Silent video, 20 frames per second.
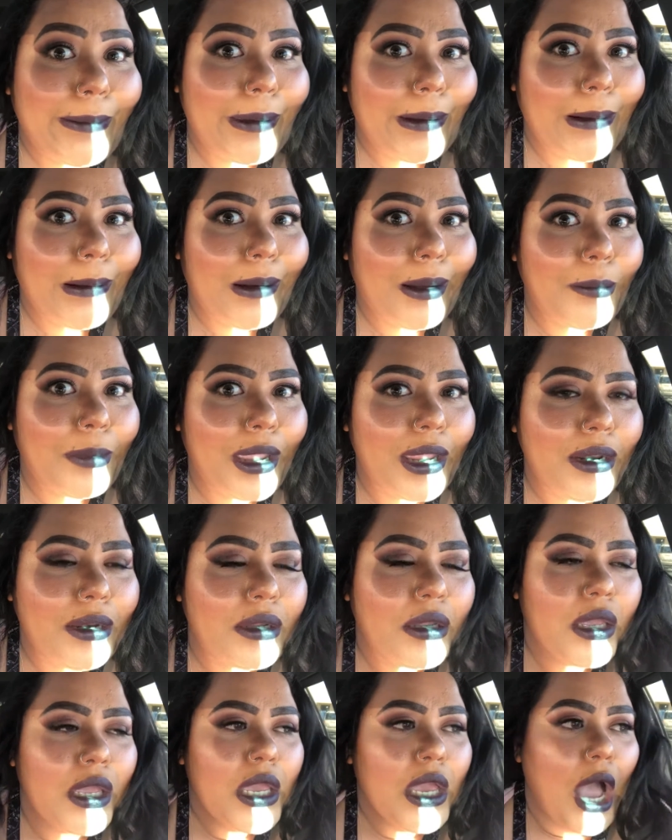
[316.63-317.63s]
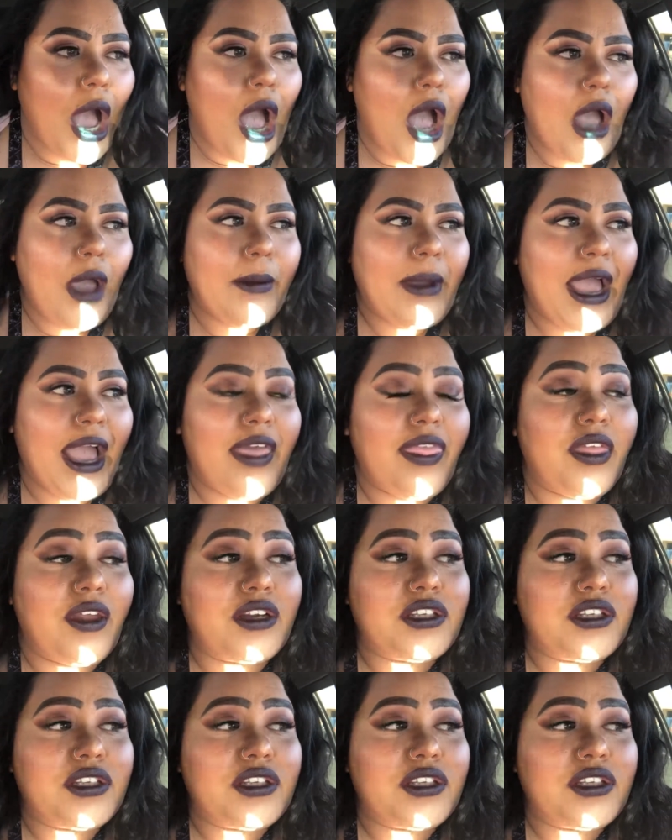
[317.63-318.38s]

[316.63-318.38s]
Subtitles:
You know what I mean?